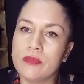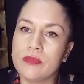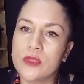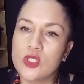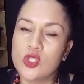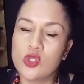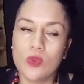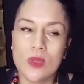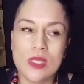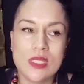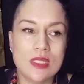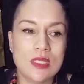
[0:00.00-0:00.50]

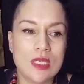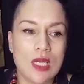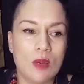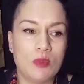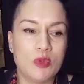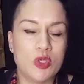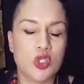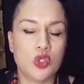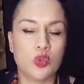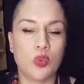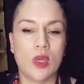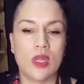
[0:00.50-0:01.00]
to
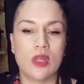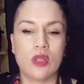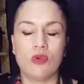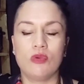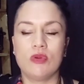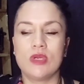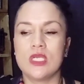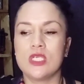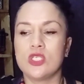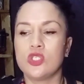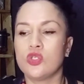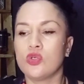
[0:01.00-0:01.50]
establish whether
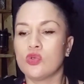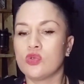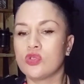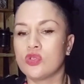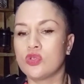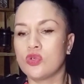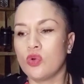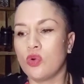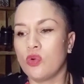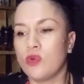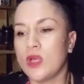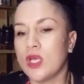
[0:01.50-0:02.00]
it is your
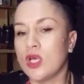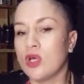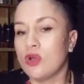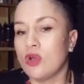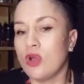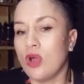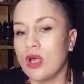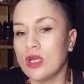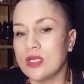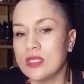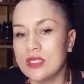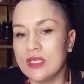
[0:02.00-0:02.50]
story or
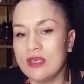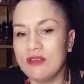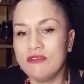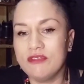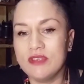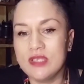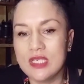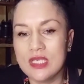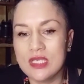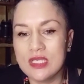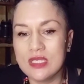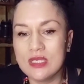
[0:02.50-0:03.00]
not. If it
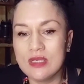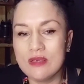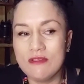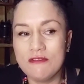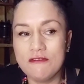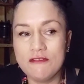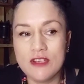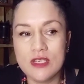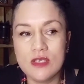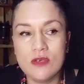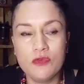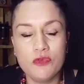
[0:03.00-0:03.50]
doesn't
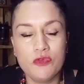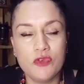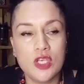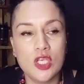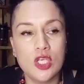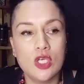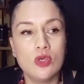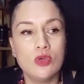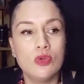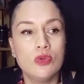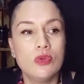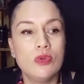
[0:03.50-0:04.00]
fit for
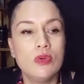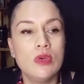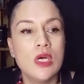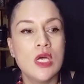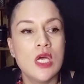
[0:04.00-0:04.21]
you,